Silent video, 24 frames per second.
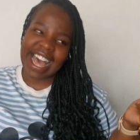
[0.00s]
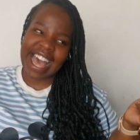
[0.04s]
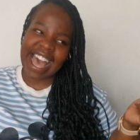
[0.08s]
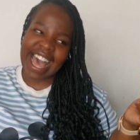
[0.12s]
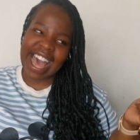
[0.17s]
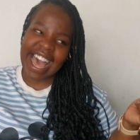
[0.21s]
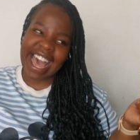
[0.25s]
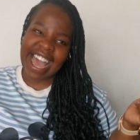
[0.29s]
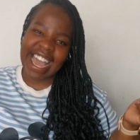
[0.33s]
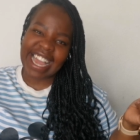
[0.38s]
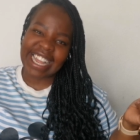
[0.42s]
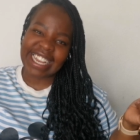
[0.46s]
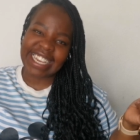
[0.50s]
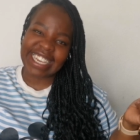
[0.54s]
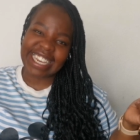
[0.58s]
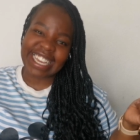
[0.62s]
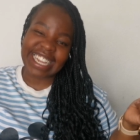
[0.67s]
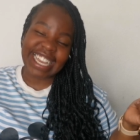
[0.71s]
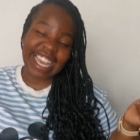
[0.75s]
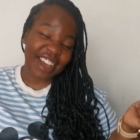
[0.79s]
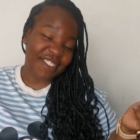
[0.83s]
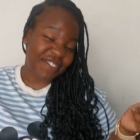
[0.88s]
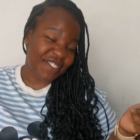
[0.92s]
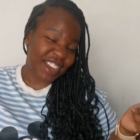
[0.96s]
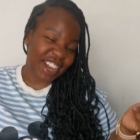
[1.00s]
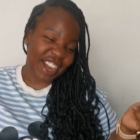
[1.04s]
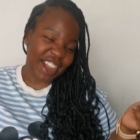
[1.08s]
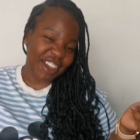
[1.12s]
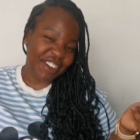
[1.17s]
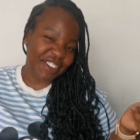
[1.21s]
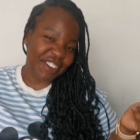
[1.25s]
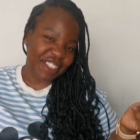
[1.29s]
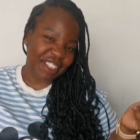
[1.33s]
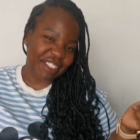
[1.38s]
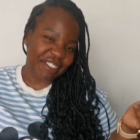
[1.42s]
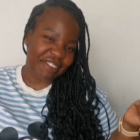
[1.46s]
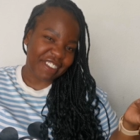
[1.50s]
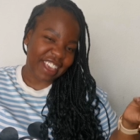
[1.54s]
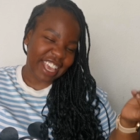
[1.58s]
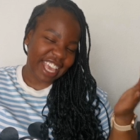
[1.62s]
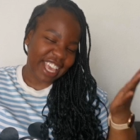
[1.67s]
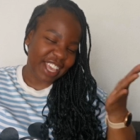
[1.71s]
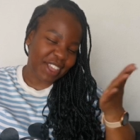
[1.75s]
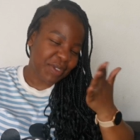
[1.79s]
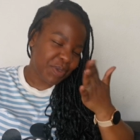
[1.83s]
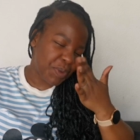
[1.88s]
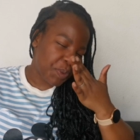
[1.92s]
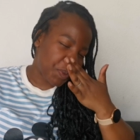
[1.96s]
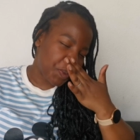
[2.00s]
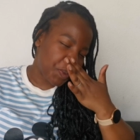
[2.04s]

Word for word: and come along with me